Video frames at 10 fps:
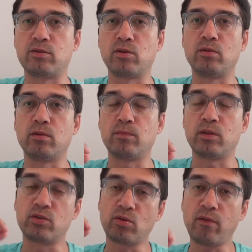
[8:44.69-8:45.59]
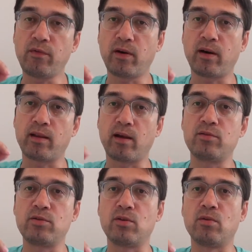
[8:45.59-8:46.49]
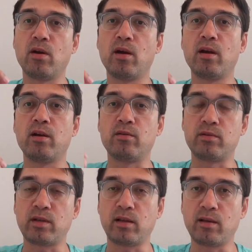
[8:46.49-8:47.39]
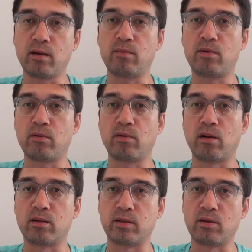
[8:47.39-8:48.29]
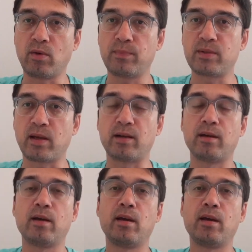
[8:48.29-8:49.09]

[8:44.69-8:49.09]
So the, the software allows you to set the number of crawlers on a website,